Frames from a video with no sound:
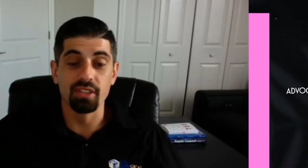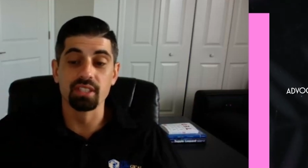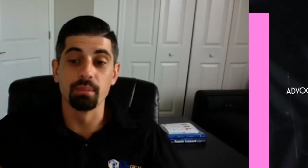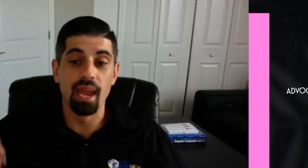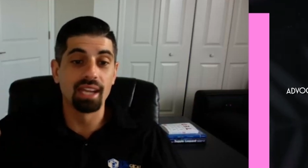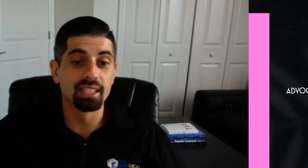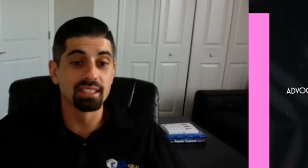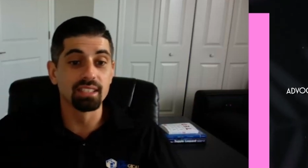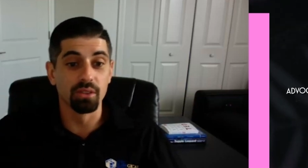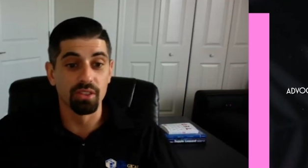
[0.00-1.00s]
if the demand
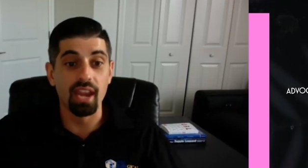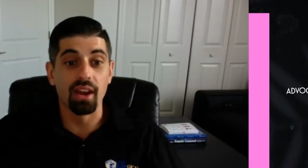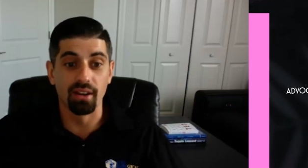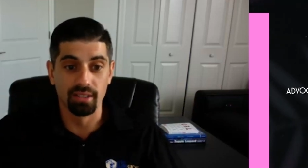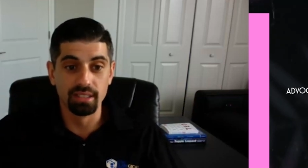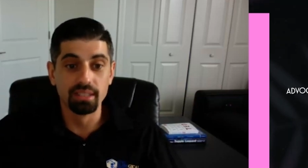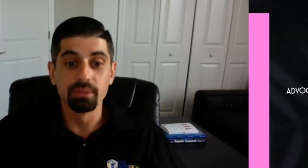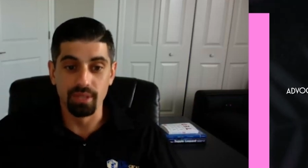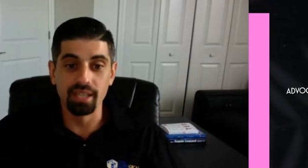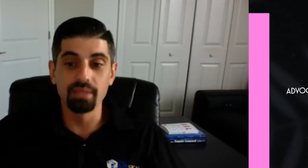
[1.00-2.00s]
is still there,
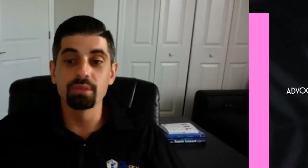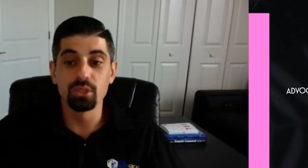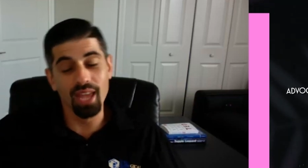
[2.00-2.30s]
right?